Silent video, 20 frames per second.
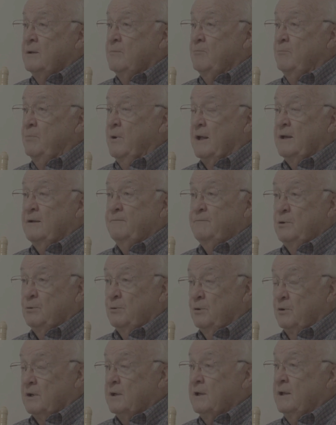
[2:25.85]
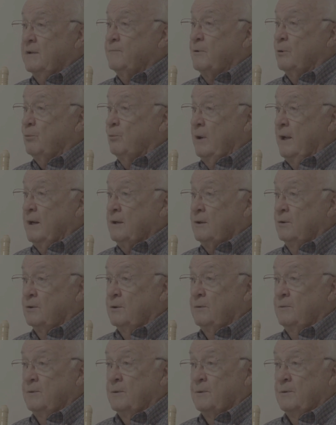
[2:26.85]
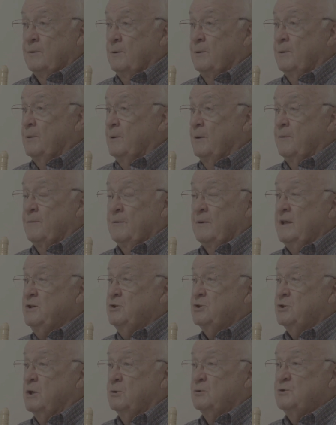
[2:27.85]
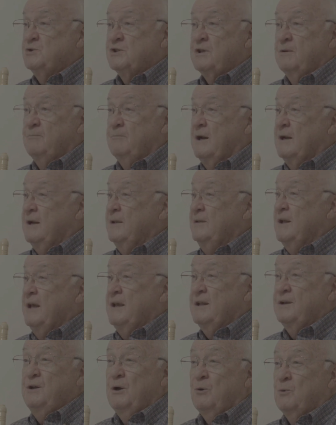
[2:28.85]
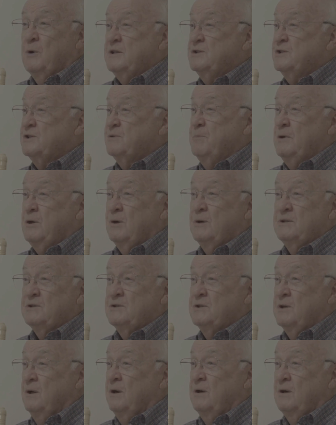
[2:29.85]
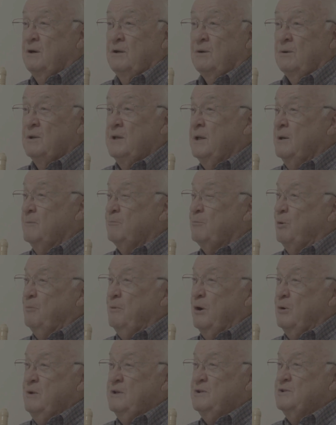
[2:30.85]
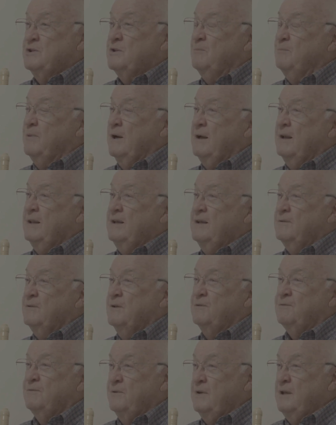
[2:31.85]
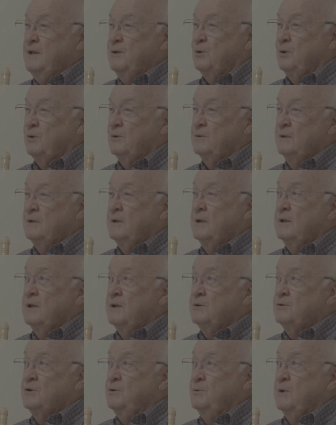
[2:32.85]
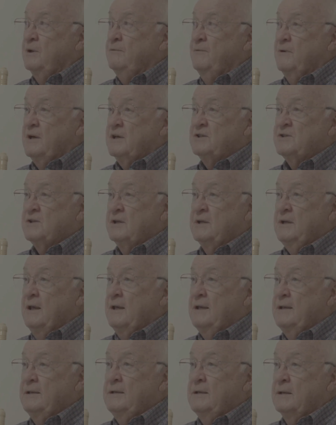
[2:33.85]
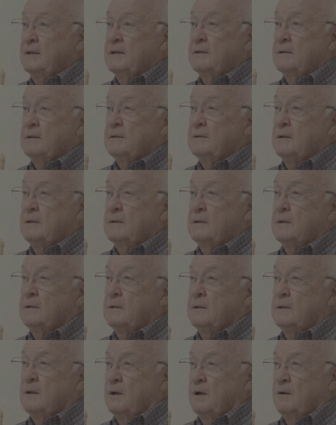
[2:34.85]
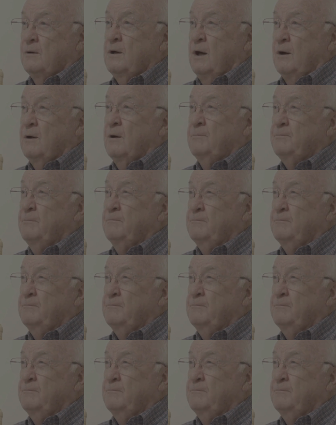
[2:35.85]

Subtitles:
but if you look at the record, they chose somebody that had no experience at all, promoted somebody in the field to investigate a